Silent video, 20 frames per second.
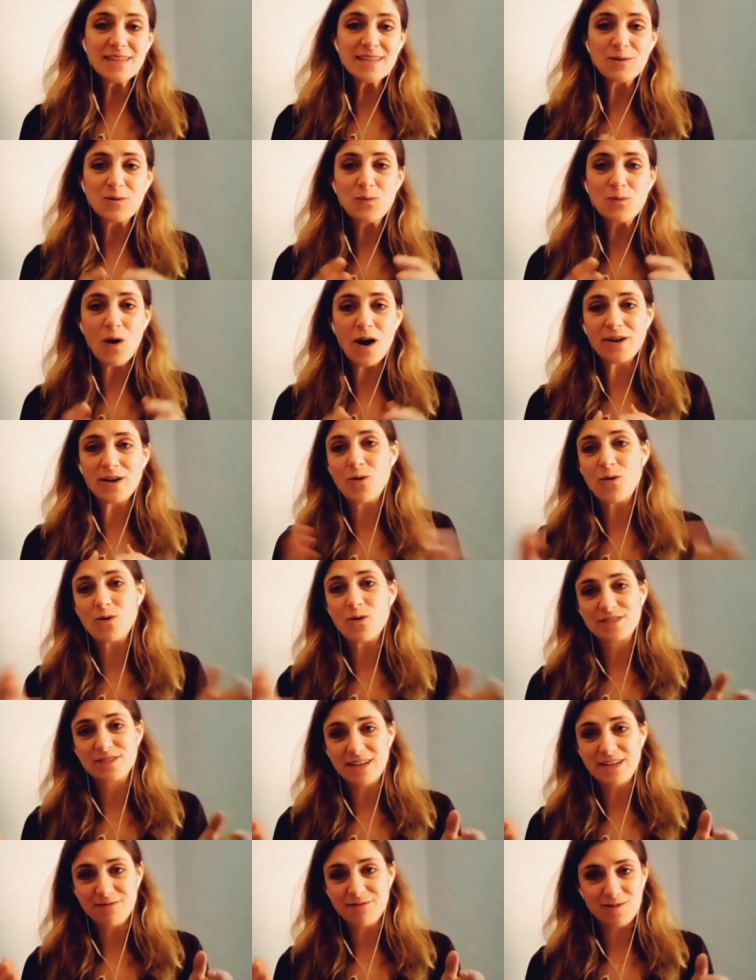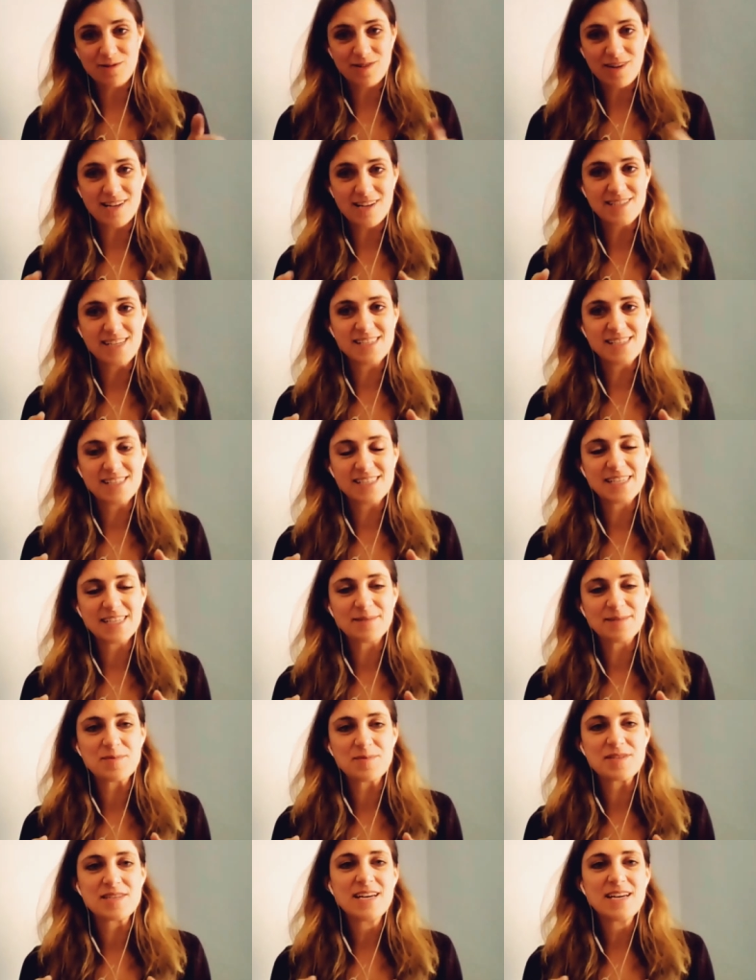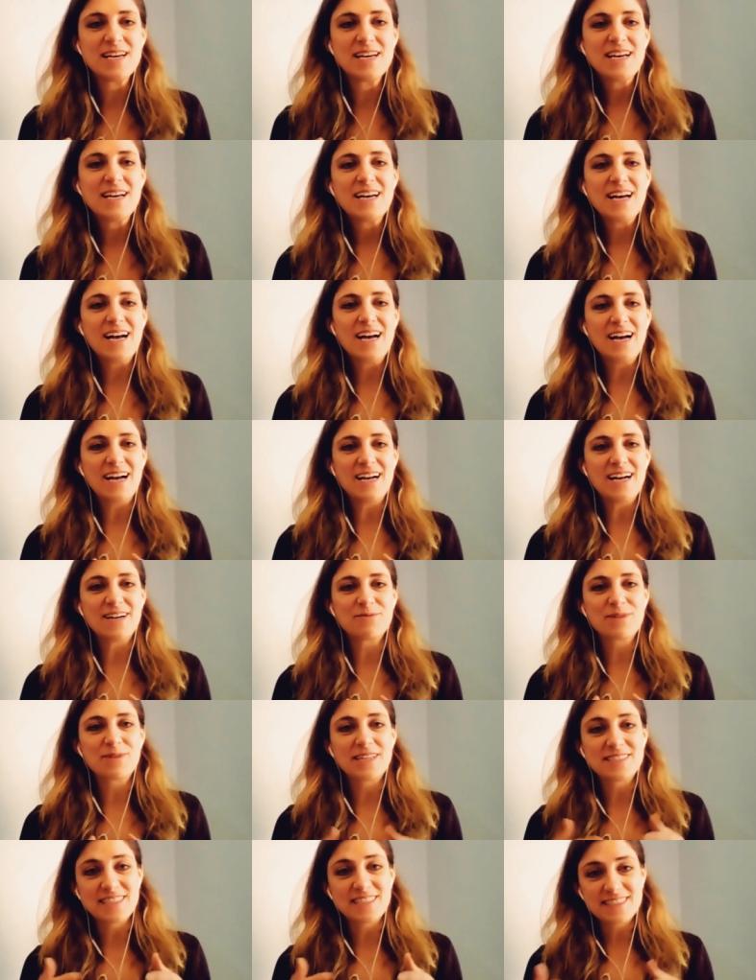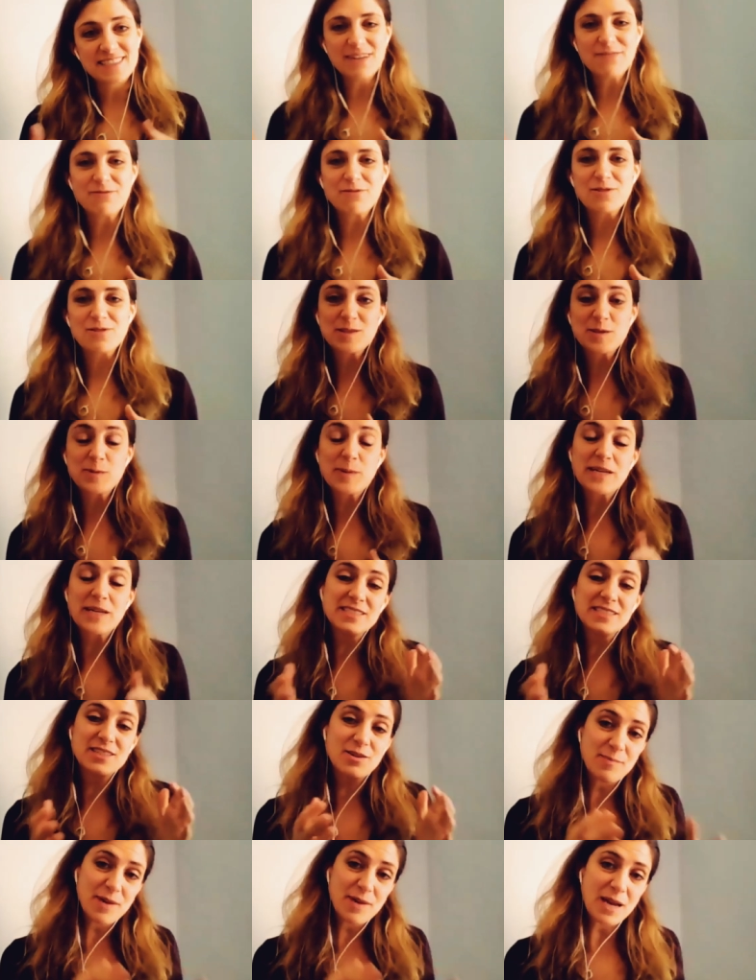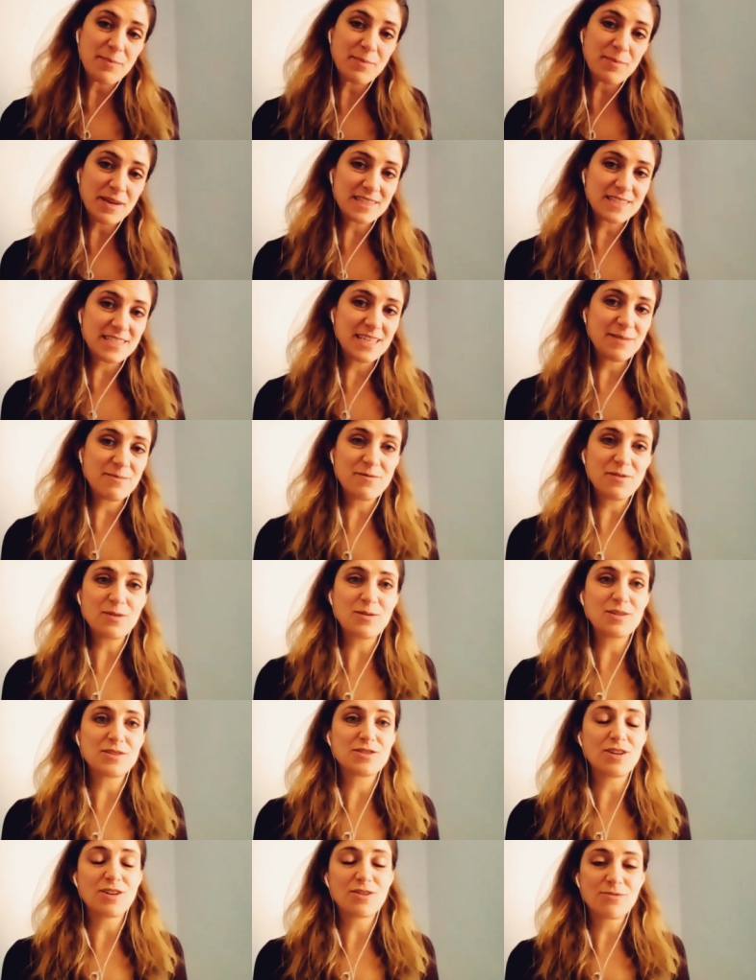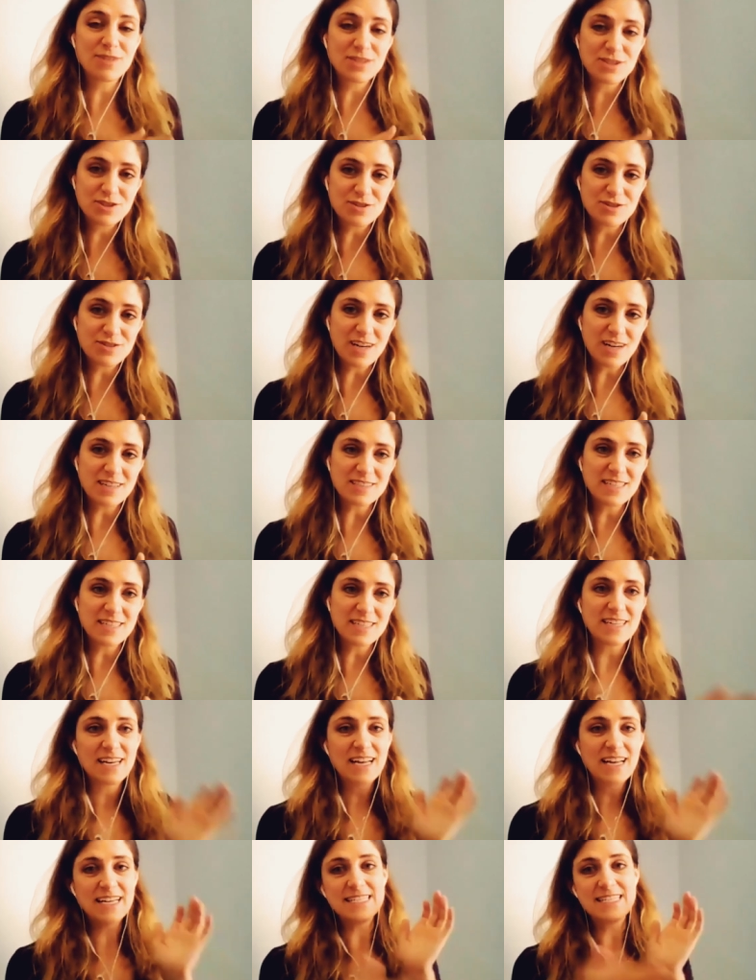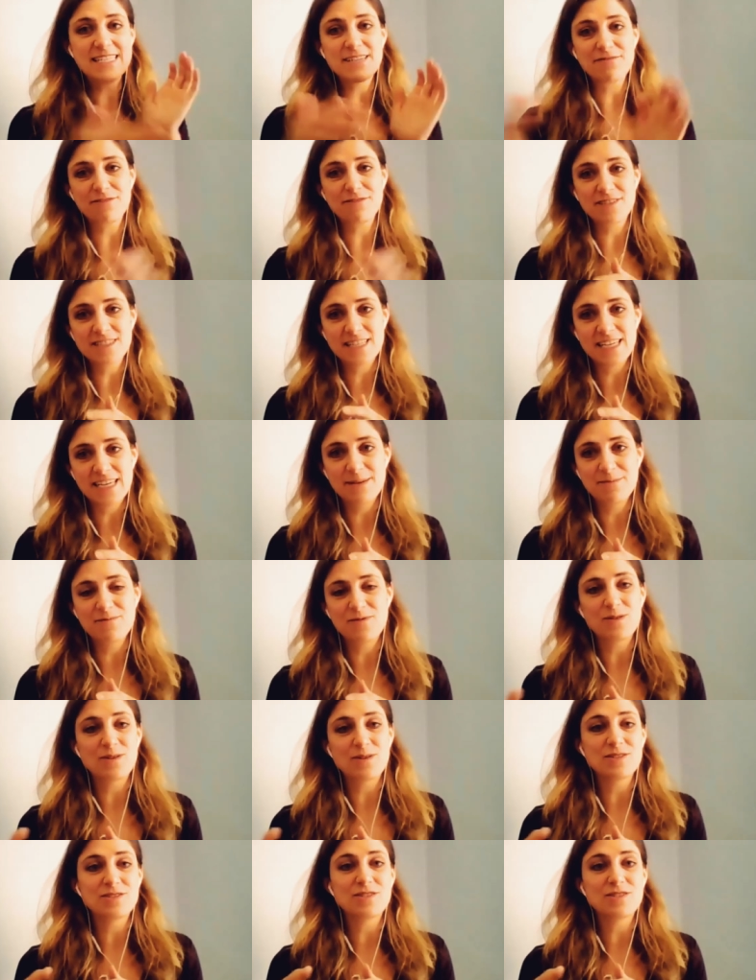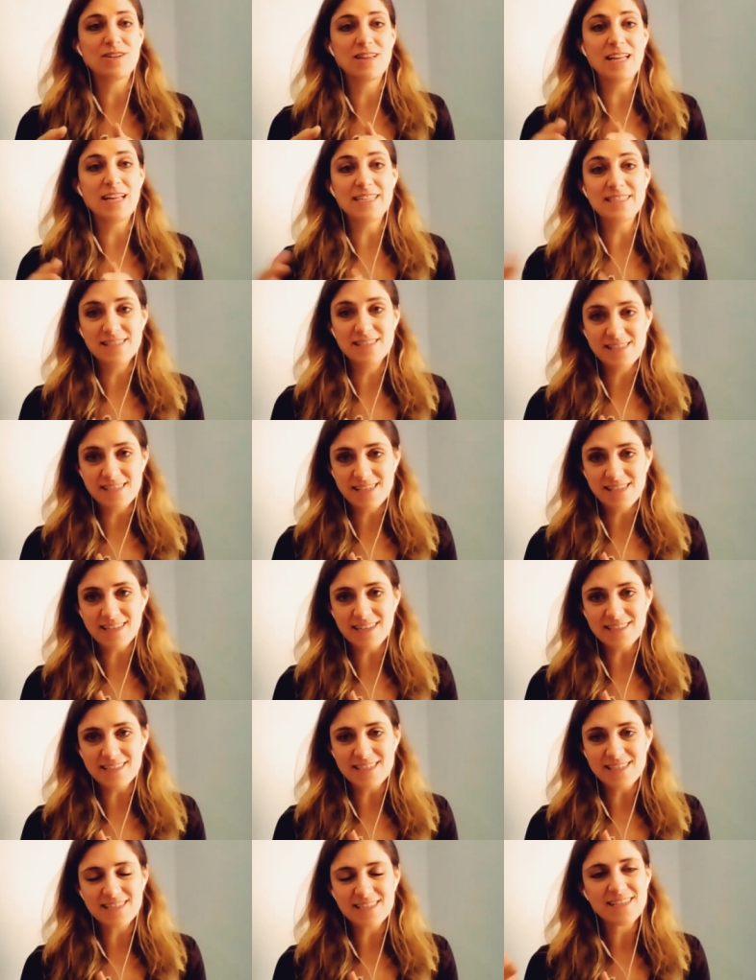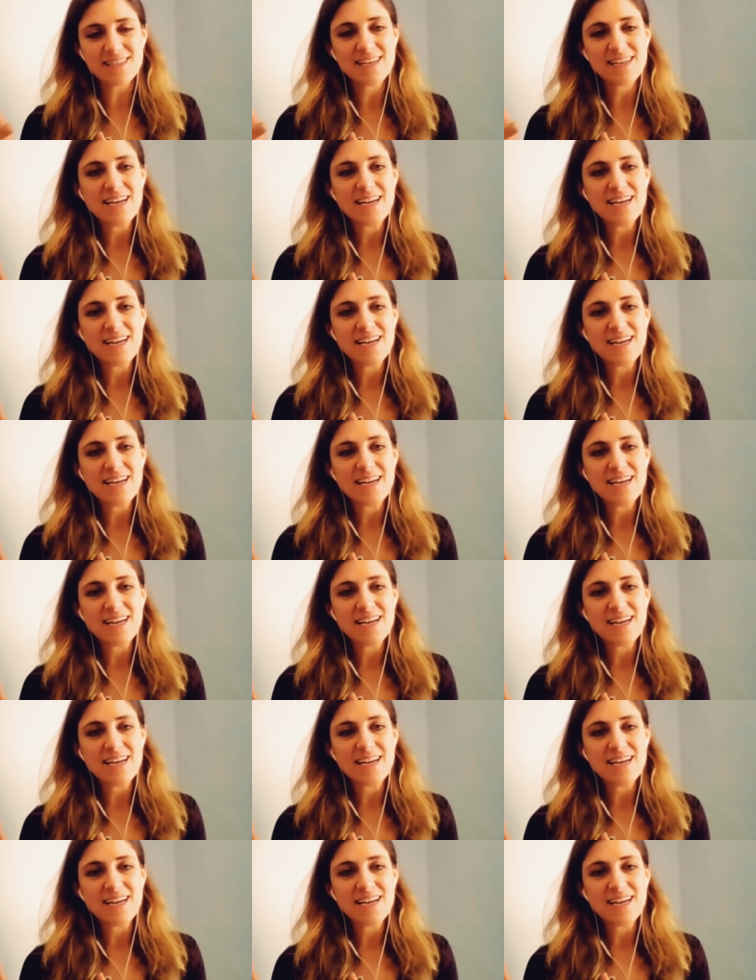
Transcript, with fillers: one or several content teams. When I say several, it's because there may be a team focused on original content and a different team focused on licensing content.